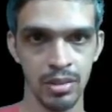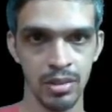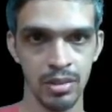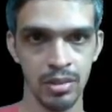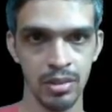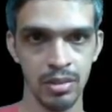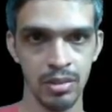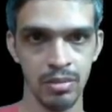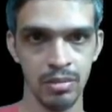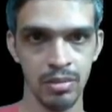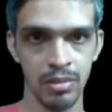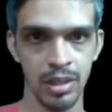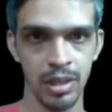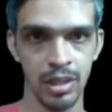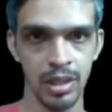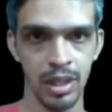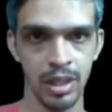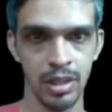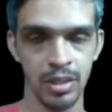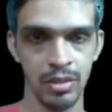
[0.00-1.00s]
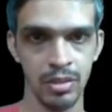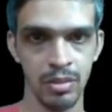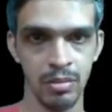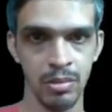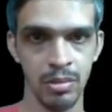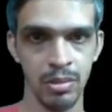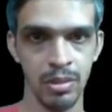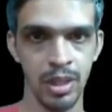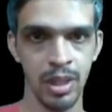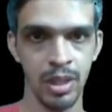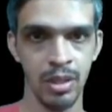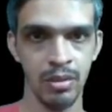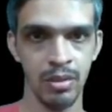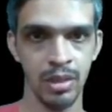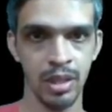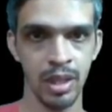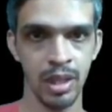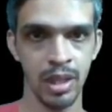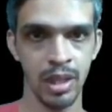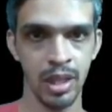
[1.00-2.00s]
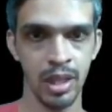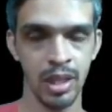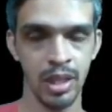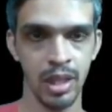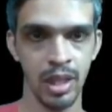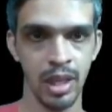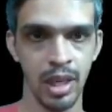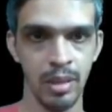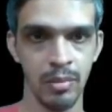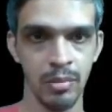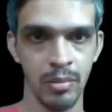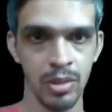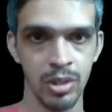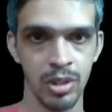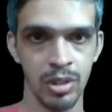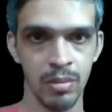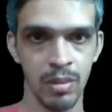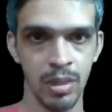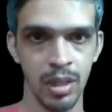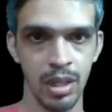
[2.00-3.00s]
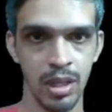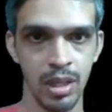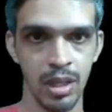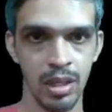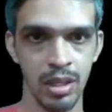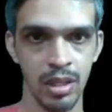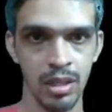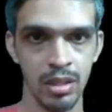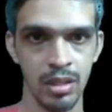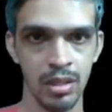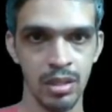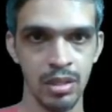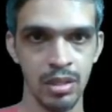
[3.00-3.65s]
So there is no point in looking at the rightmost part.